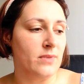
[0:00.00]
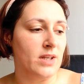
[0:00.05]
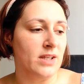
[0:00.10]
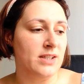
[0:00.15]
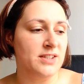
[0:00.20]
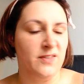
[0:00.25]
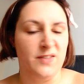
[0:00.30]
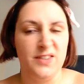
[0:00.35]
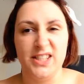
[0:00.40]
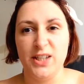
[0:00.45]

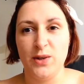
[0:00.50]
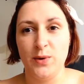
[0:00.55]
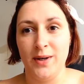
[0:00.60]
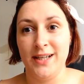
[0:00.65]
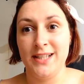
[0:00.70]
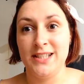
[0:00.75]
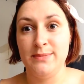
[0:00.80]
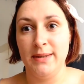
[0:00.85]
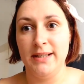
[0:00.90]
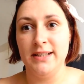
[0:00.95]
it's obviously quite
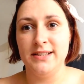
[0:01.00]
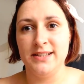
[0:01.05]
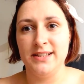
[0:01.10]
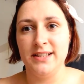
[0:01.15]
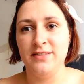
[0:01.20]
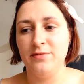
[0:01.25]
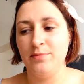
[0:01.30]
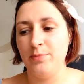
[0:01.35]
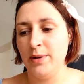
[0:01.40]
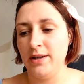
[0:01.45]
expensive.
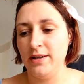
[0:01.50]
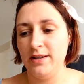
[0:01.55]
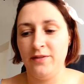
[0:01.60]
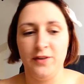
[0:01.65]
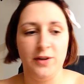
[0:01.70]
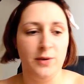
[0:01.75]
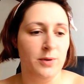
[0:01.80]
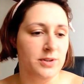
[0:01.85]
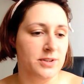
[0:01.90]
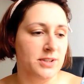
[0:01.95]
But if
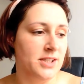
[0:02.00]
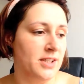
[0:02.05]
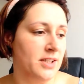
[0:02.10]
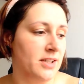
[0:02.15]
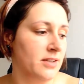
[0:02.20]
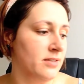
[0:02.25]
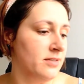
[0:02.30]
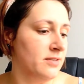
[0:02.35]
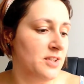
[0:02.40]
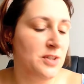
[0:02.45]
you want to
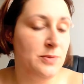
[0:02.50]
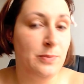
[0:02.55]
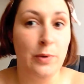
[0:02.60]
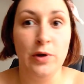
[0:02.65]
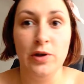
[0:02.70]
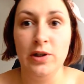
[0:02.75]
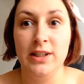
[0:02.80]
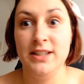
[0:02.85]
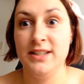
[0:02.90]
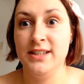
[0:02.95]

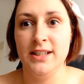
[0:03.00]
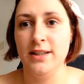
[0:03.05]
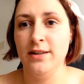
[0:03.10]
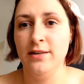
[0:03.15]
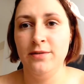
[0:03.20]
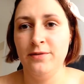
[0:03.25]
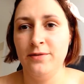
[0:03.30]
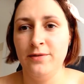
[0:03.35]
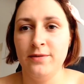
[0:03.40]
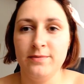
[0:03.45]
spoil yourself,
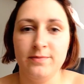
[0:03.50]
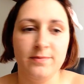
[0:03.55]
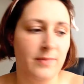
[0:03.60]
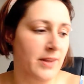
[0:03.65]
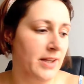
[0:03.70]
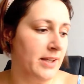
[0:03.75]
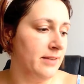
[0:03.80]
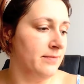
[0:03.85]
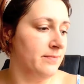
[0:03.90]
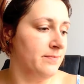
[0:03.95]

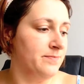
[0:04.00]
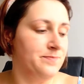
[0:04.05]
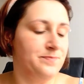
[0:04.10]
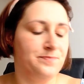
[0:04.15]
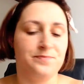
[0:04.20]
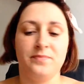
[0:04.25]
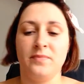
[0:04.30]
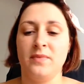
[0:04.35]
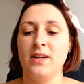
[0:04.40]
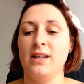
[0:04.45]
then
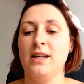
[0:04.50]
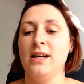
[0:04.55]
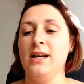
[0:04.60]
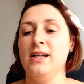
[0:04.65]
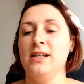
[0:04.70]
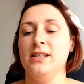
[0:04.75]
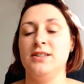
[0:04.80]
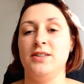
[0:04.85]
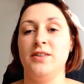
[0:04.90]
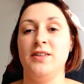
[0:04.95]

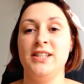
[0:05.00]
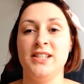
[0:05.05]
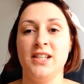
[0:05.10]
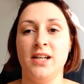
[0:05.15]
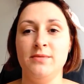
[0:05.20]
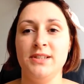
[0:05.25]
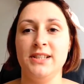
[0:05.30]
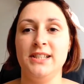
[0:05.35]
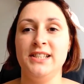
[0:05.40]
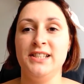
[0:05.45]
so this
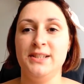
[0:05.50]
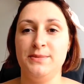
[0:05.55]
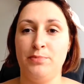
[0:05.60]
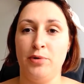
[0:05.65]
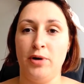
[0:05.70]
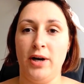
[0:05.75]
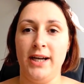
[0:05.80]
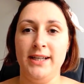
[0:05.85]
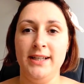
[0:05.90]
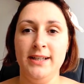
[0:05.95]
comes in a
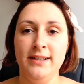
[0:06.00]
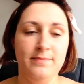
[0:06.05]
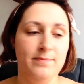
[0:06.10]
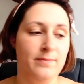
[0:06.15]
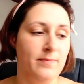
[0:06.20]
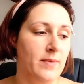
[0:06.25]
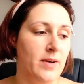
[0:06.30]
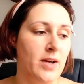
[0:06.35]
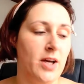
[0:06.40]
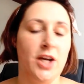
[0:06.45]
spray.
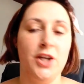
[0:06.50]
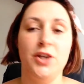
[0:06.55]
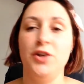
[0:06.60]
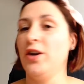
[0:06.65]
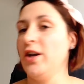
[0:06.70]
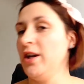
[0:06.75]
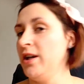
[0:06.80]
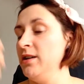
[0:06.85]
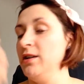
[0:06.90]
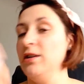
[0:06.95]
You
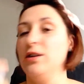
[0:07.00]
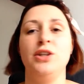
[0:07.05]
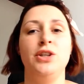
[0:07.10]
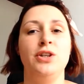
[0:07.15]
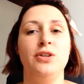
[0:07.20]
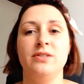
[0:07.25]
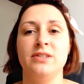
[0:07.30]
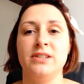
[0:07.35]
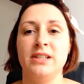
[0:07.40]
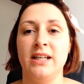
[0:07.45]
can
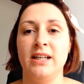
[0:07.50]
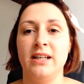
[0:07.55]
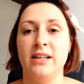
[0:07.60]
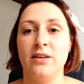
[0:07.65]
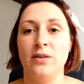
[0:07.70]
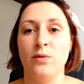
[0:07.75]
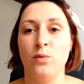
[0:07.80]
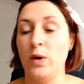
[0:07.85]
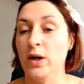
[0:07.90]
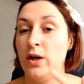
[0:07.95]
use it
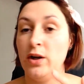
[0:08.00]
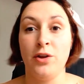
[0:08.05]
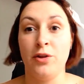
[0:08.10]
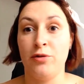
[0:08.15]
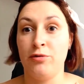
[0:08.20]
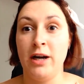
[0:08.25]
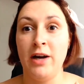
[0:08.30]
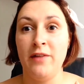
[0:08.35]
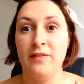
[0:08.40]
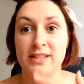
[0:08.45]

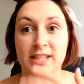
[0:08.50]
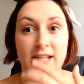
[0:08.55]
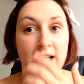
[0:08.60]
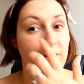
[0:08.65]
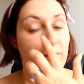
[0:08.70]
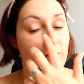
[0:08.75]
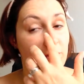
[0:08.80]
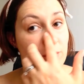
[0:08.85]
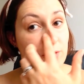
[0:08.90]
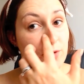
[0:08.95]
throughout the day
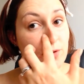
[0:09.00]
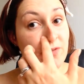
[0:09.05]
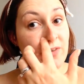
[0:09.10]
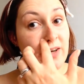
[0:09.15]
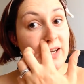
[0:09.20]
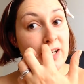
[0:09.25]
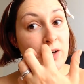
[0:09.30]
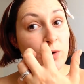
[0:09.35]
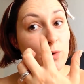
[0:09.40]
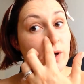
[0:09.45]
if you're
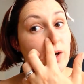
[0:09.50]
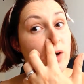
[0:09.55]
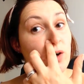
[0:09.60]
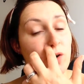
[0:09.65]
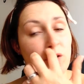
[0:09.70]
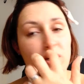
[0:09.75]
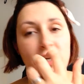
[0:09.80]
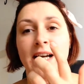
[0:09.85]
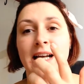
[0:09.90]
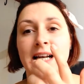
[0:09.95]
feeling quite
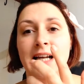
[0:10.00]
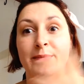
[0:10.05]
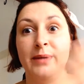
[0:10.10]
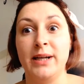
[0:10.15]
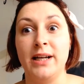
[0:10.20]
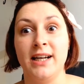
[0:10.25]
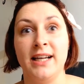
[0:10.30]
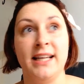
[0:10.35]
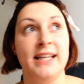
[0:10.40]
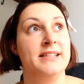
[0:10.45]
hot and clammy
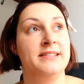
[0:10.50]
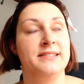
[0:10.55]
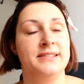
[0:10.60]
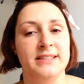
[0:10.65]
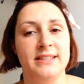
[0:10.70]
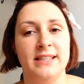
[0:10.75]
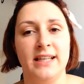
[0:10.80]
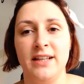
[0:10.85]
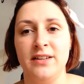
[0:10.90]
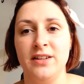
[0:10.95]
like it is
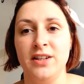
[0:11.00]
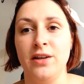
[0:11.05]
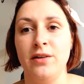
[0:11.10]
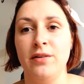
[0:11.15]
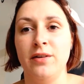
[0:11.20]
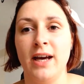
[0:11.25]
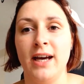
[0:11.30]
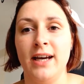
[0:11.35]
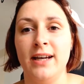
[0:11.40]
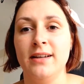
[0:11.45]
today in the
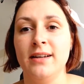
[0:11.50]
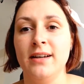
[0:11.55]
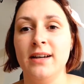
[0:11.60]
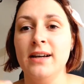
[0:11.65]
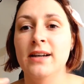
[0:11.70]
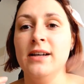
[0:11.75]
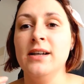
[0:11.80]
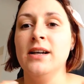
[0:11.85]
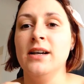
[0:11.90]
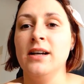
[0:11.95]
UK.
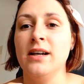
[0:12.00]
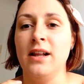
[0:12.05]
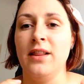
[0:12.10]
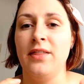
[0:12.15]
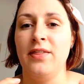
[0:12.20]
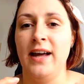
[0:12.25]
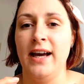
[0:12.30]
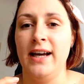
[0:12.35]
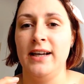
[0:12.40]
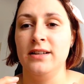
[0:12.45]

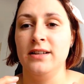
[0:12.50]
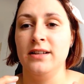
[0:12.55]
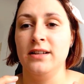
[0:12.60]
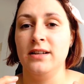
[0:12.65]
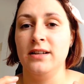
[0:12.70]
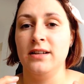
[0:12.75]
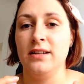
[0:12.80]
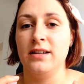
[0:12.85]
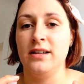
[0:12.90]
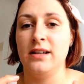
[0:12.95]
Then
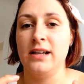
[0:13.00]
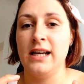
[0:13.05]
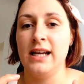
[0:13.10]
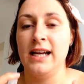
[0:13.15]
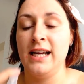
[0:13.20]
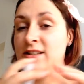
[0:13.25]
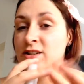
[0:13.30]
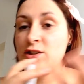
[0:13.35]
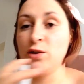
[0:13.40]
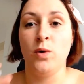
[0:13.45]

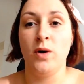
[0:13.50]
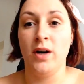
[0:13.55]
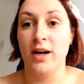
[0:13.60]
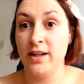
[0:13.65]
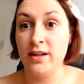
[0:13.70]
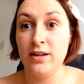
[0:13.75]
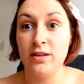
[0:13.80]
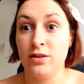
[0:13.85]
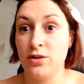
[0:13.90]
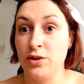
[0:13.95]
it's
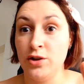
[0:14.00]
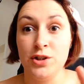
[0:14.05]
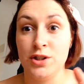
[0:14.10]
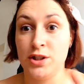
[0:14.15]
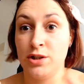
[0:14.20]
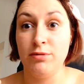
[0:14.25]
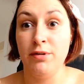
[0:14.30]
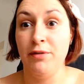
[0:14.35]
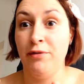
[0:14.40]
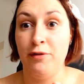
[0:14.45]
quite good
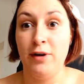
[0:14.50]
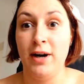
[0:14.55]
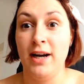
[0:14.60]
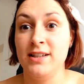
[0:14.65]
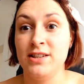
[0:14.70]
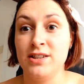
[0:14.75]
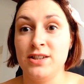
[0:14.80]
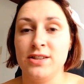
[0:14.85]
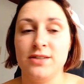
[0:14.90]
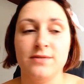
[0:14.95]
to
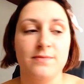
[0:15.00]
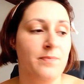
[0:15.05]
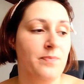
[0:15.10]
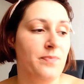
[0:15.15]
refresh.